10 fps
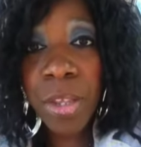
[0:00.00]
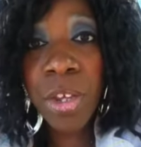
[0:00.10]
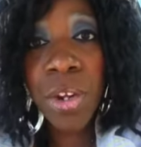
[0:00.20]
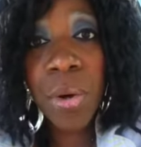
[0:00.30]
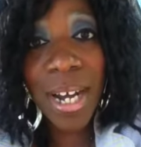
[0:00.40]

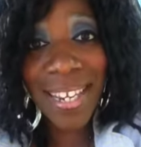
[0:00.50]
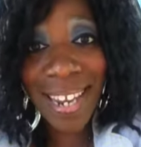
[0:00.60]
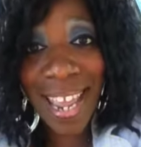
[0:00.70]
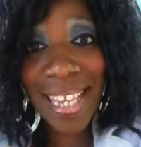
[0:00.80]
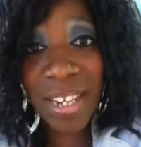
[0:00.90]
you know, a
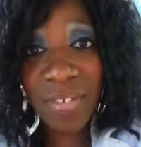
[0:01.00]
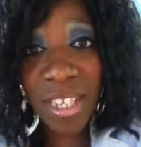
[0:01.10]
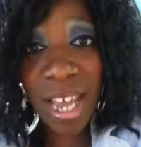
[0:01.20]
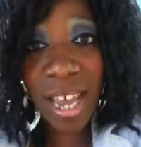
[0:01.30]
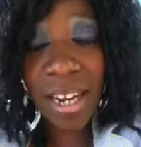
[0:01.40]
negative
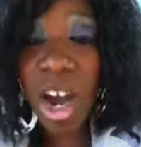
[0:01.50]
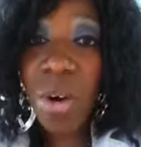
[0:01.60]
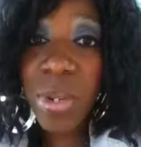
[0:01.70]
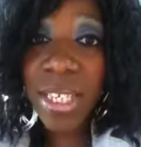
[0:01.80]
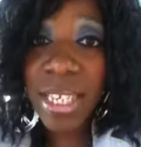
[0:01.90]
side.
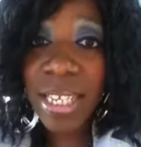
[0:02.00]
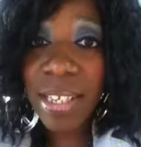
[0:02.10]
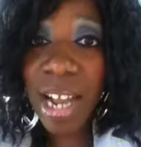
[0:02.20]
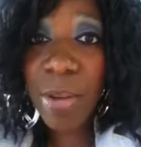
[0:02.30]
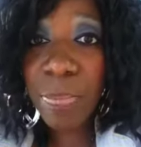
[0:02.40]
All we see
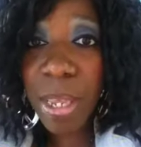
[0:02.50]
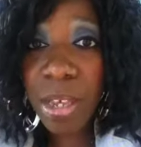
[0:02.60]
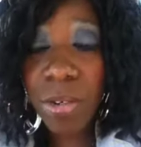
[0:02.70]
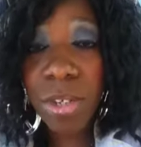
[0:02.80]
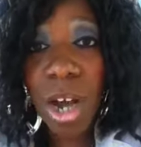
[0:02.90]
is our
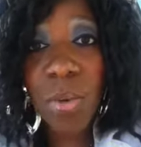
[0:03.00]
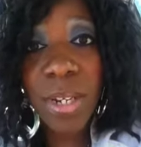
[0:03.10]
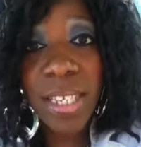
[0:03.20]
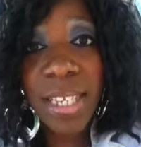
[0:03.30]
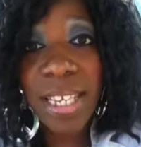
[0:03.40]
bills. All
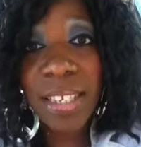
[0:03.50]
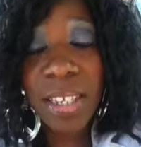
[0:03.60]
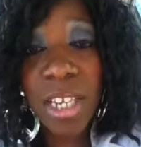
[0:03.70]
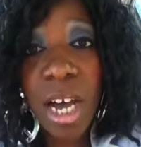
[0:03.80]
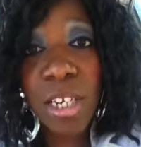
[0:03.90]
we see is
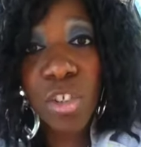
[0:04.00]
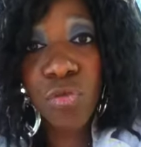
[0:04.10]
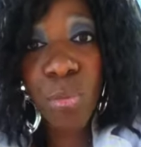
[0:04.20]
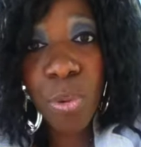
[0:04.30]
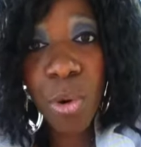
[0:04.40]
the doctor's
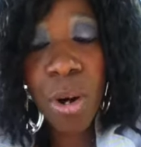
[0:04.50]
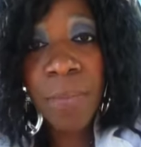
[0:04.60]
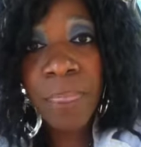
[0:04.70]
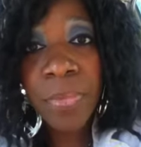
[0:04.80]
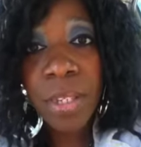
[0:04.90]

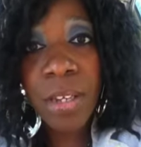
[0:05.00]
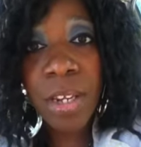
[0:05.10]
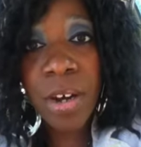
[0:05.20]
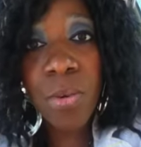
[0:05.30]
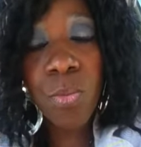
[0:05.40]
report, you
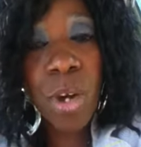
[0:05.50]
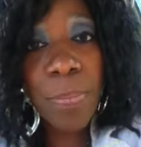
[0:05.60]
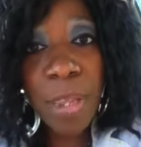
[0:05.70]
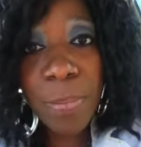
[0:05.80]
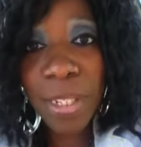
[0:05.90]
know,
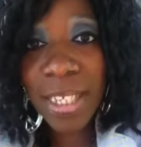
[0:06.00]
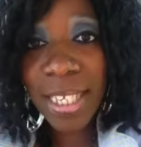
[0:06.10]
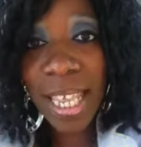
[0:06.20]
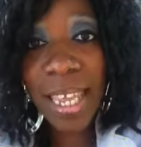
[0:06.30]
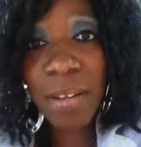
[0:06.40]
what people are
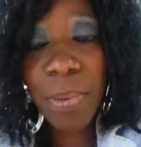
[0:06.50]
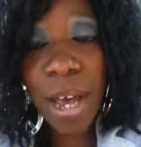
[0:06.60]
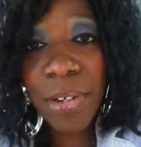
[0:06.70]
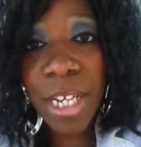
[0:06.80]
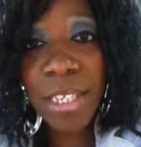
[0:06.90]
saying
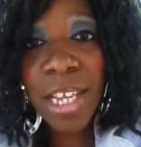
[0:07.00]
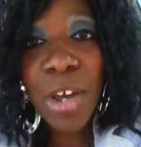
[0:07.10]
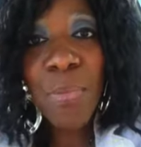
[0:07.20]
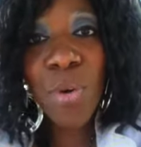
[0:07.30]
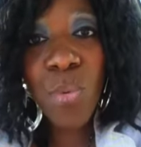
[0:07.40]
about us.
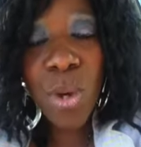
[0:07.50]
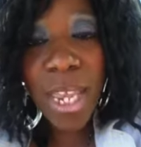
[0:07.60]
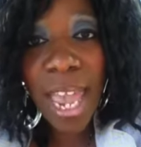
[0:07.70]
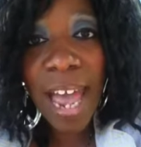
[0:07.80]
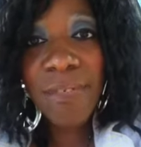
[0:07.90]
But
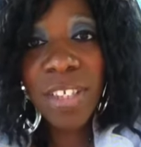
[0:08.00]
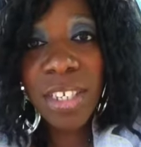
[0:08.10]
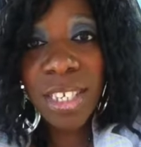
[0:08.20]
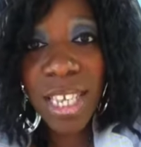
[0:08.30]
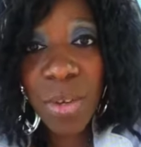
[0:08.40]
we have to
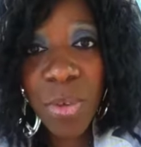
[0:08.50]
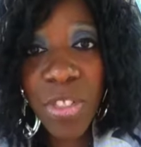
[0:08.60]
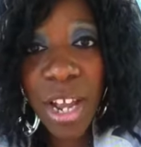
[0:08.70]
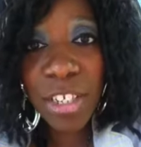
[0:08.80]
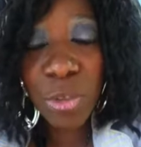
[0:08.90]
see
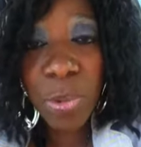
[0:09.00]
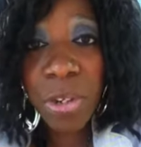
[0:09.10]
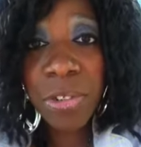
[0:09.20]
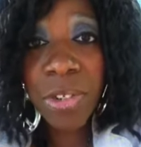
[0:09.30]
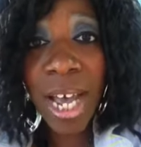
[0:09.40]
with our
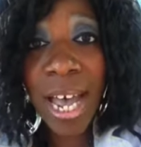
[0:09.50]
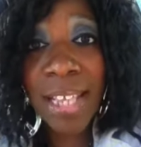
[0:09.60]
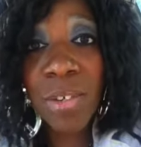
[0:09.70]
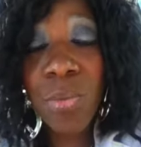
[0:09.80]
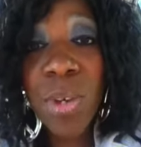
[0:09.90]
spiritual
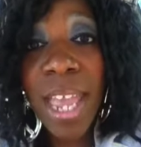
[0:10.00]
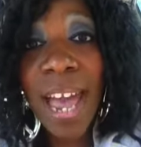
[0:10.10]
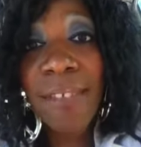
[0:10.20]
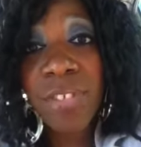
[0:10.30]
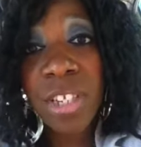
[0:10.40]
eyes and we
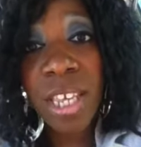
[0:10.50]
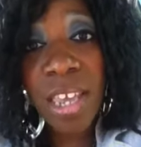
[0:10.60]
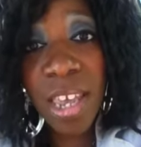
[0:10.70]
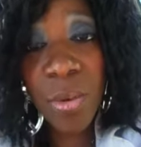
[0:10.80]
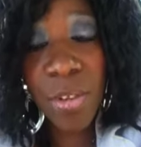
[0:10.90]
have to
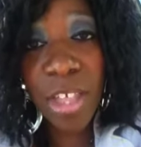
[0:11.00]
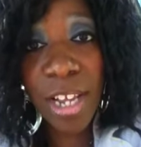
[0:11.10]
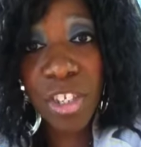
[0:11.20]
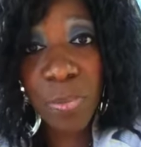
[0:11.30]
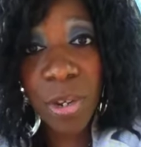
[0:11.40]
hear with
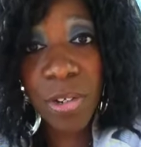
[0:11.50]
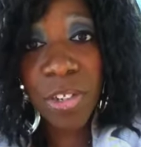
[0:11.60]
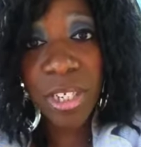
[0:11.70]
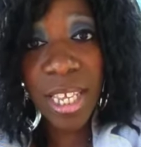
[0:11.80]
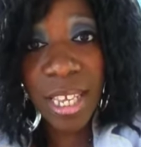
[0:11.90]
our
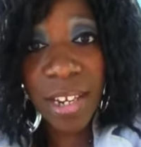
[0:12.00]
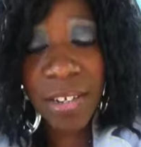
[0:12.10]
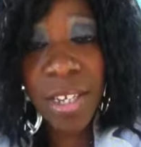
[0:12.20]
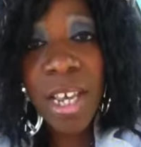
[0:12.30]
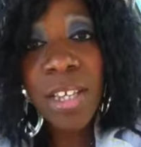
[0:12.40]
spiritual
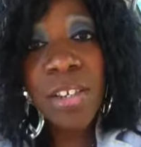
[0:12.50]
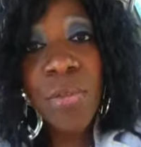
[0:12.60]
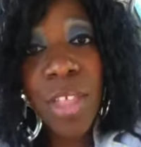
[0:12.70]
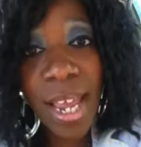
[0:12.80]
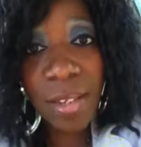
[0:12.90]
ears. So
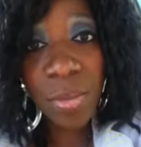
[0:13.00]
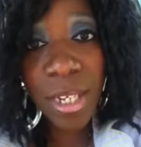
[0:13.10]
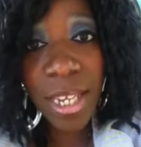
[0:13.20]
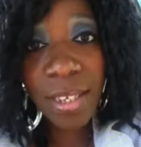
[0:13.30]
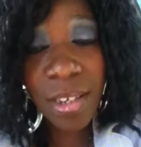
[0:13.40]
that's
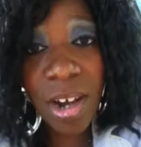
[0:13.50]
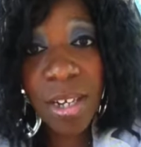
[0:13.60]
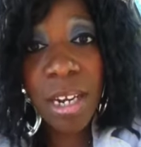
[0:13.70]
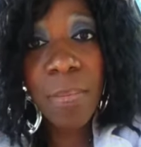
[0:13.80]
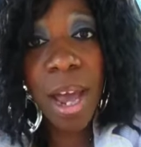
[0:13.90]
what he's
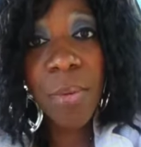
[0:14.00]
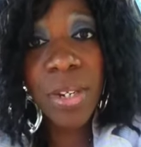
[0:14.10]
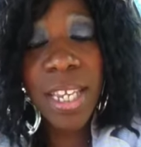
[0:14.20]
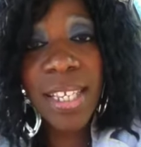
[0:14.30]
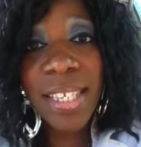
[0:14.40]
talking about
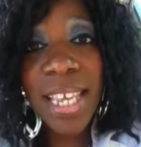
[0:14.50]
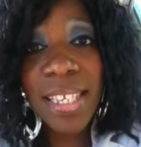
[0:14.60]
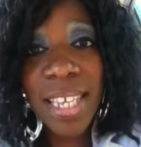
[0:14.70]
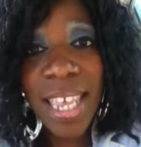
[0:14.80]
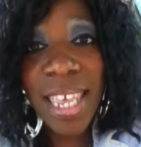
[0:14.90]
when he
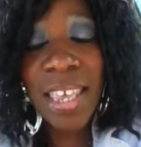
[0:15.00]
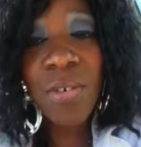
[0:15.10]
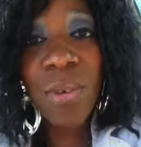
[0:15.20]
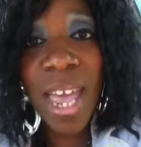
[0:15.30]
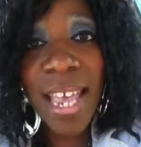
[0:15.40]
says, He
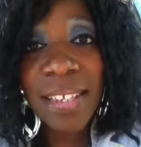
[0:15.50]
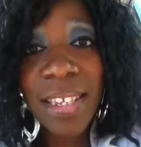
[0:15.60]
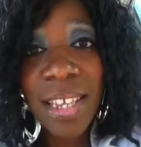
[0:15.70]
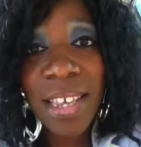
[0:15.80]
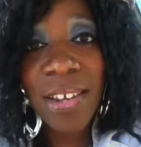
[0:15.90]
who has
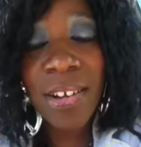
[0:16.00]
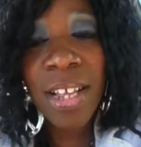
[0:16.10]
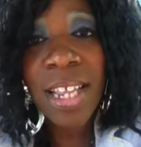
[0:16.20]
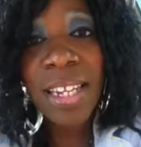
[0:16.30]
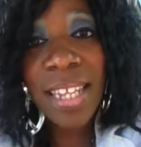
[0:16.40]
an ear,
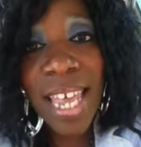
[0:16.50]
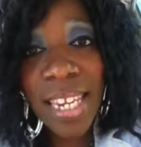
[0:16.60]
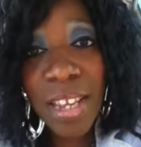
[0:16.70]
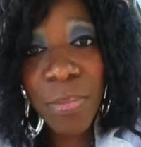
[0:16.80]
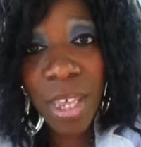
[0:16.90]

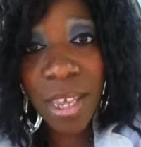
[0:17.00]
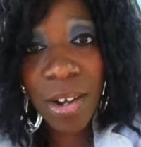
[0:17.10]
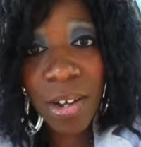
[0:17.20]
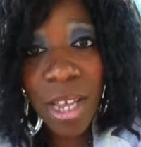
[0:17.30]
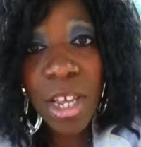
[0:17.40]
let him
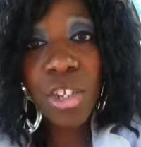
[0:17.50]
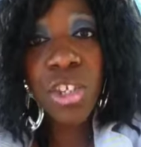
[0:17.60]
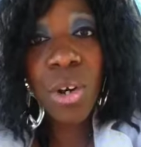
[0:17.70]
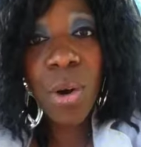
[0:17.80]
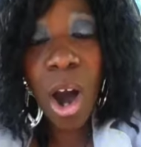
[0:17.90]
hear.
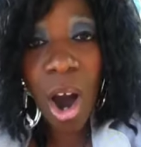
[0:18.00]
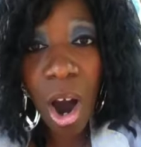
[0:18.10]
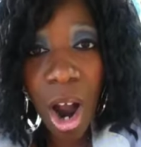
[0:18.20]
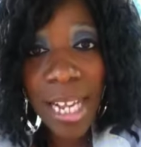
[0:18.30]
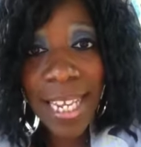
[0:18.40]
So
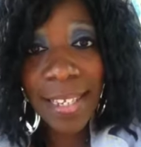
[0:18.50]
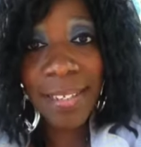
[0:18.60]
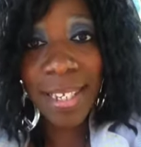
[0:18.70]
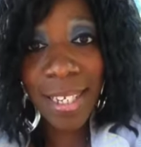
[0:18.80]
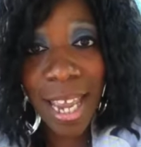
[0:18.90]

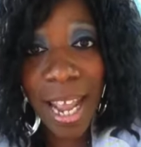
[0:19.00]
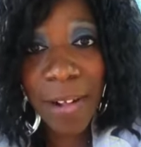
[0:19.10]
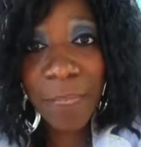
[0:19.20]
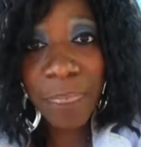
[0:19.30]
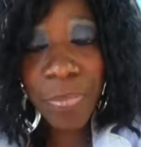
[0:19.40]
hearken
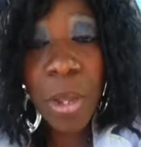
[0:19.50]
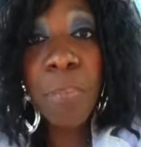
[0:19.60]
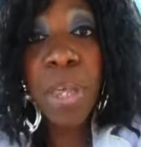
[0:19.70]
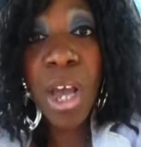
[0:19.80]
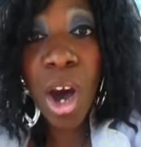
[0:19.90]
today.
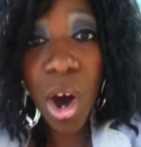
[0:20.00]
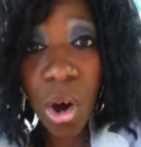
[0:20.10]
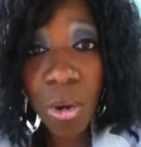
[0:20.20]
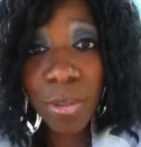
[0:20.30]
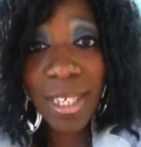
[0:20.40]

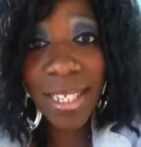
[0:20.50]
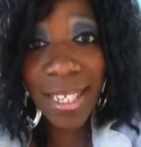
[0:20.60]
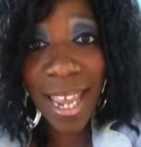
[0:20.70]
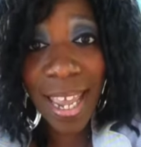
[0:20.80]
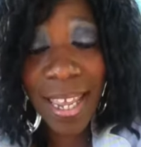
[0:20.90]
Behold
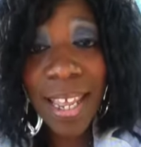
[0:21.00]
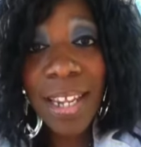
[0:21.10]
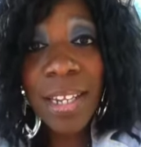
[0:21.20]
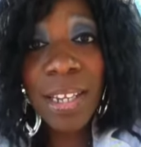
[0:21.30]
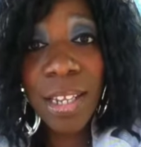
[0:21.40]
today.
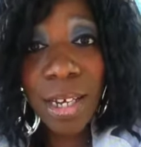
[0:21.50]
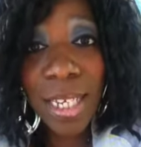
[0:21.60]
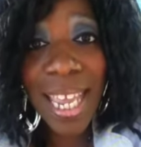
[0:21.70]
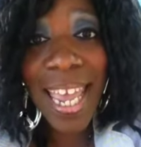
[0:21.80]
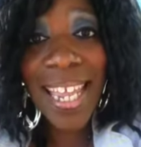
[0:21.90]

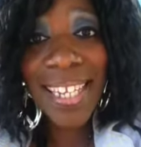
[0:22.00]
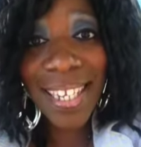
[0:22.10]
Look and